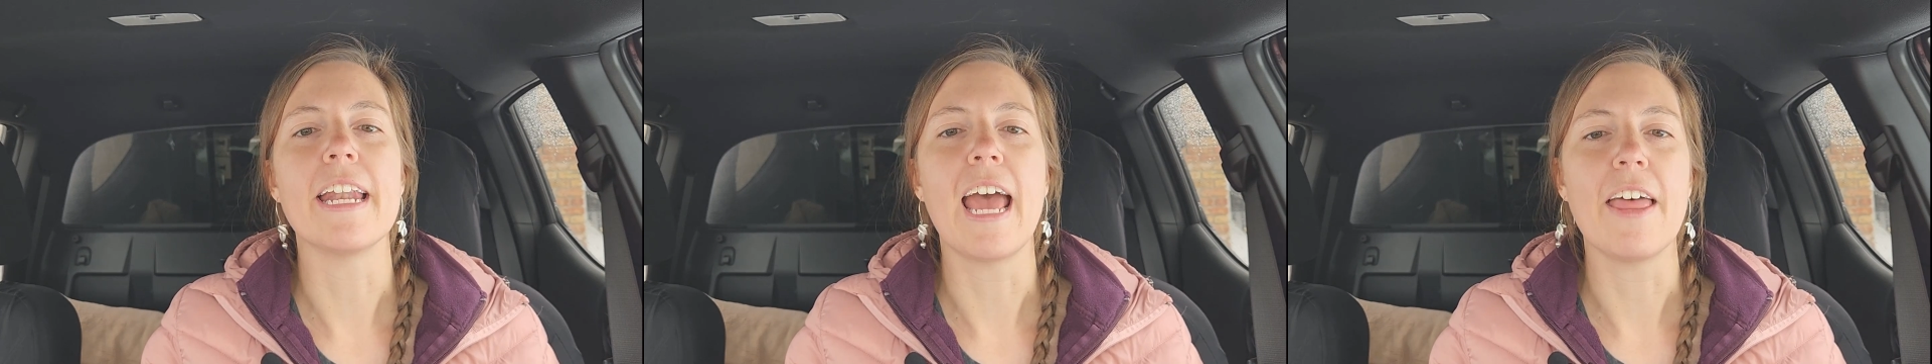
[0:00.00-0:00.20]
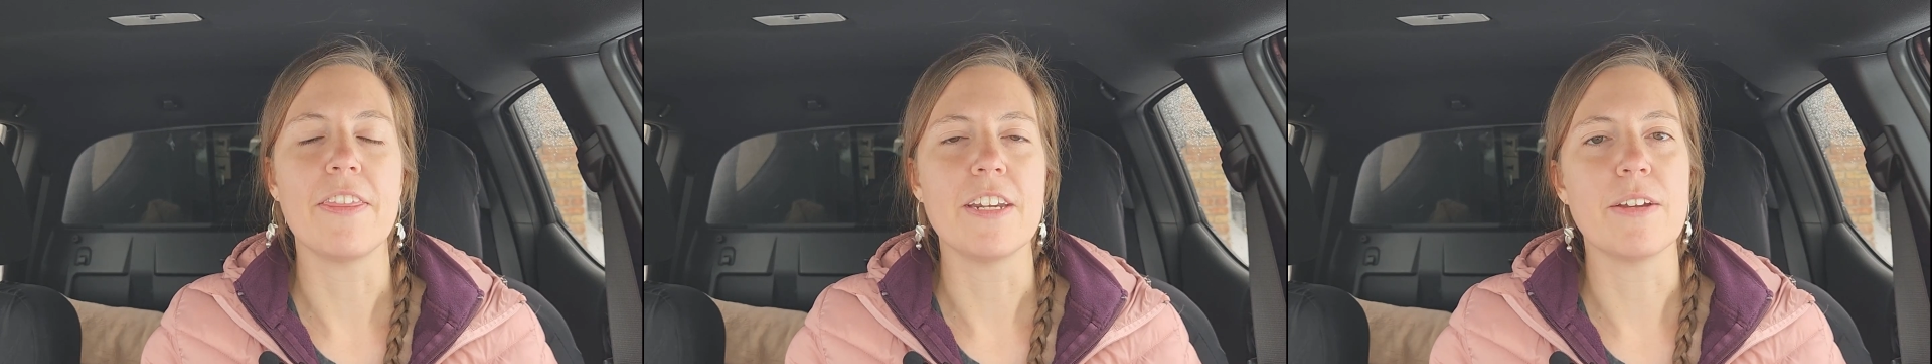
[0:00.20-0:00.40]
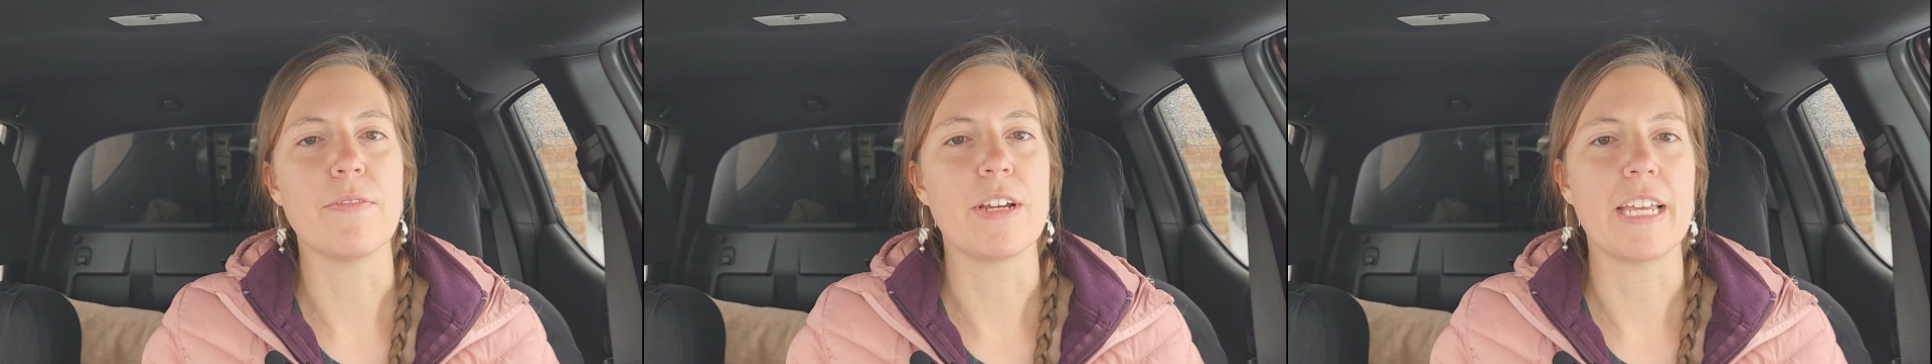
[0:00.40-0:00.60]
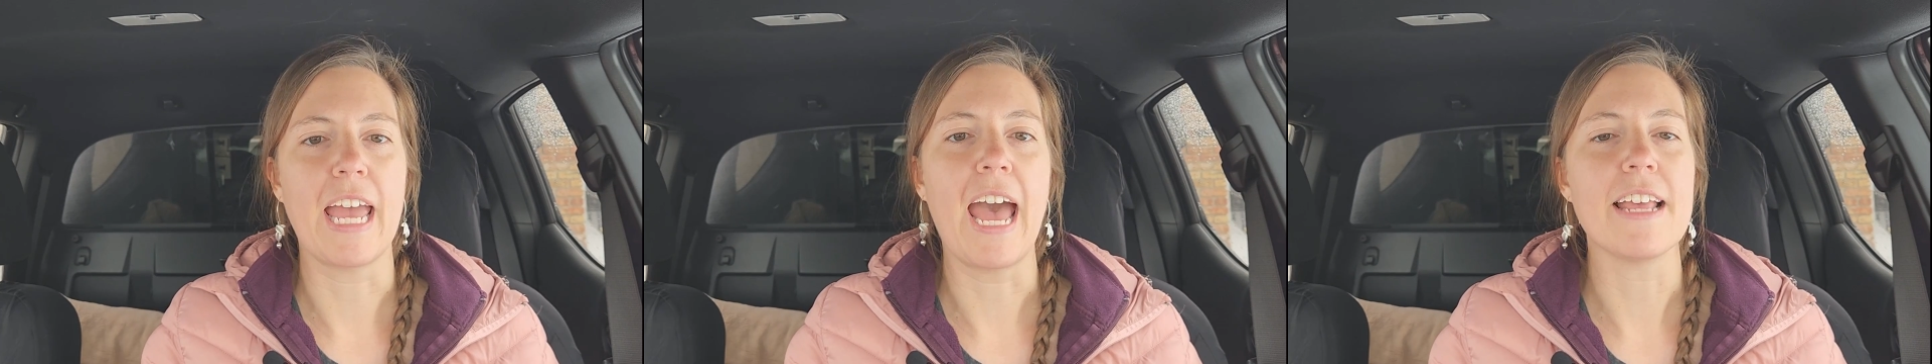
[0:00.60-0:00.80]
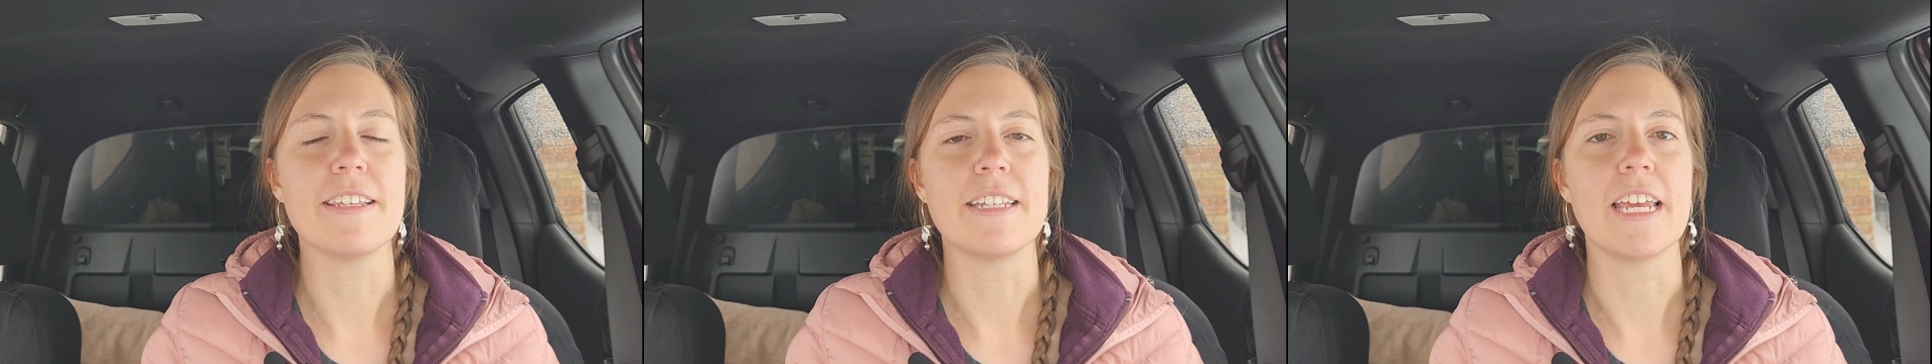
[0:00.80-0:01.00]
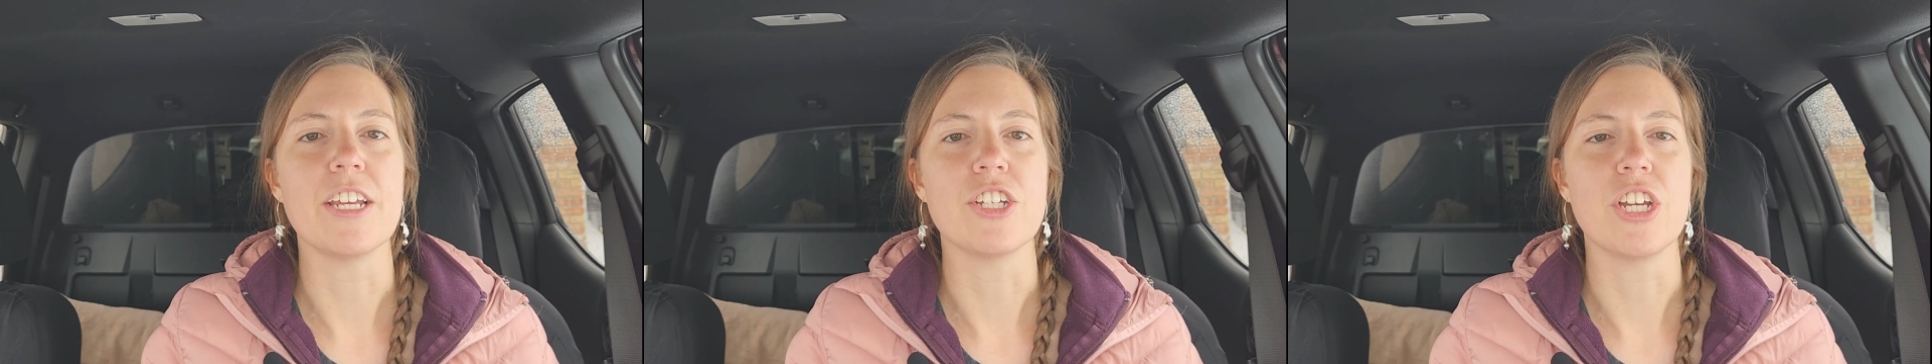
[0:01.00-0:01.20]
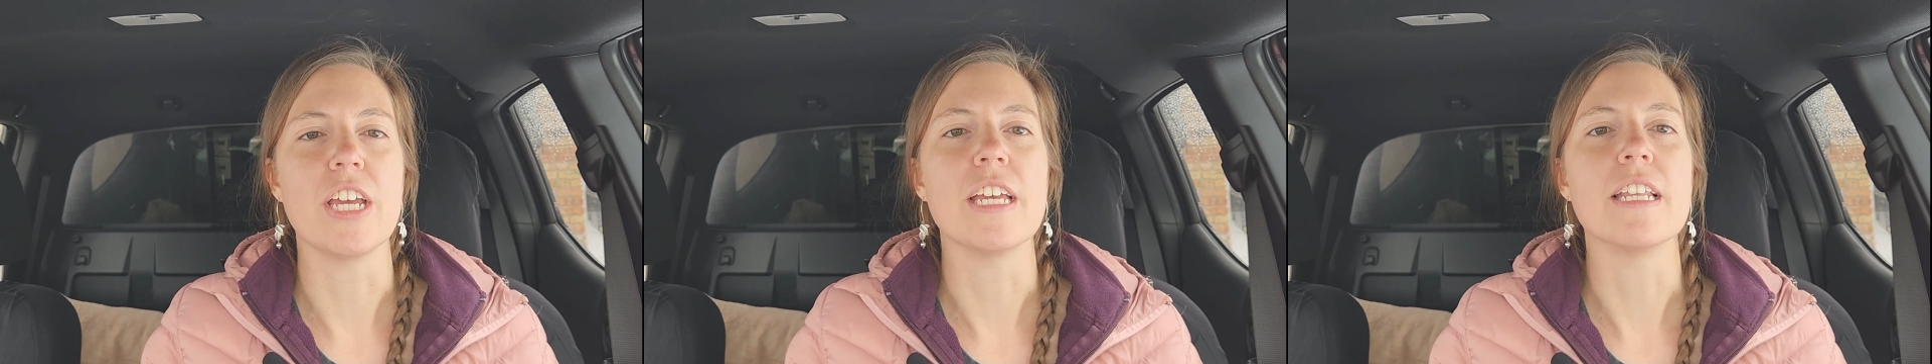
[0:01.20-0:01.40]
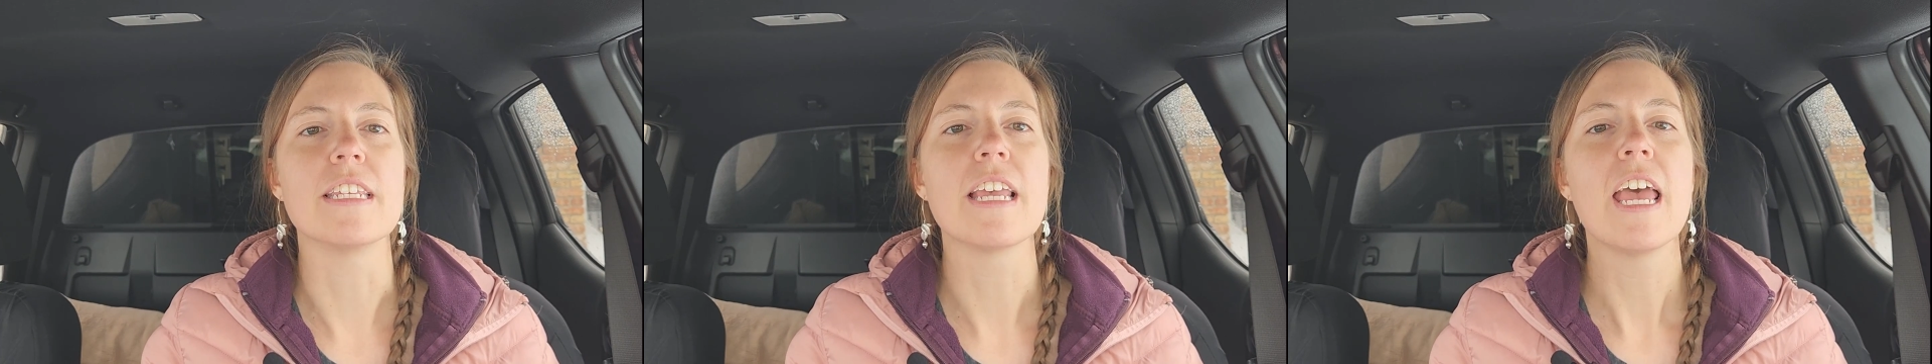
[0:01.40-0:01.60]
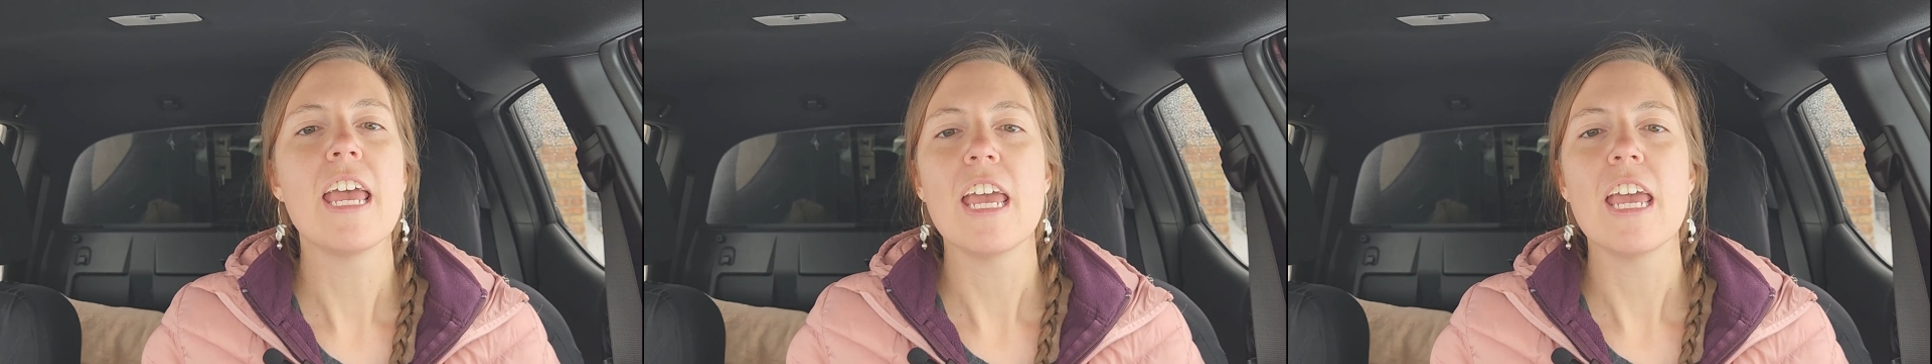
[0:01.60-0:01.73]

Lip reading: at the different gas stations